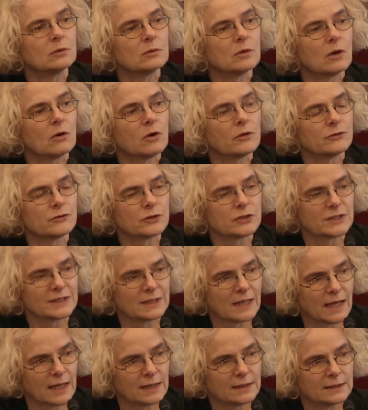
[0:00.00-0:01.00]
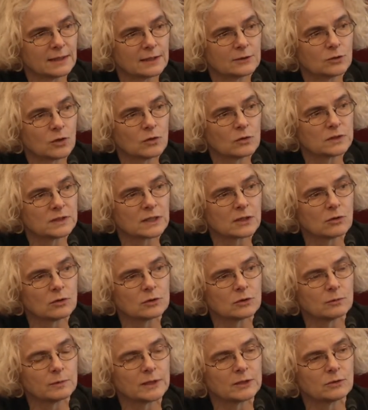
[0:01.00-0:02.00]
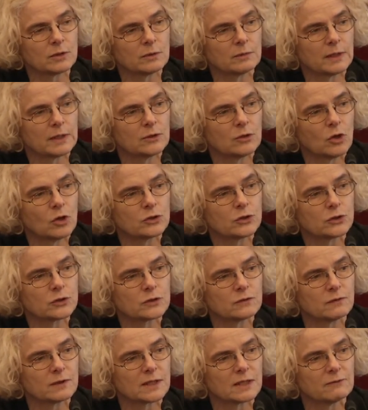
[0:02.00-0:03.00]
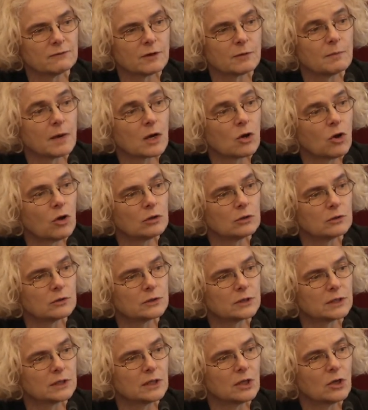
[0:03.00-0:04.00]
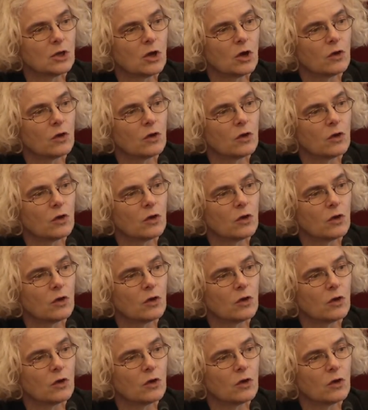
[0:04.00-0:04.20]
to understand that those are going to be driven not just by the pharmacology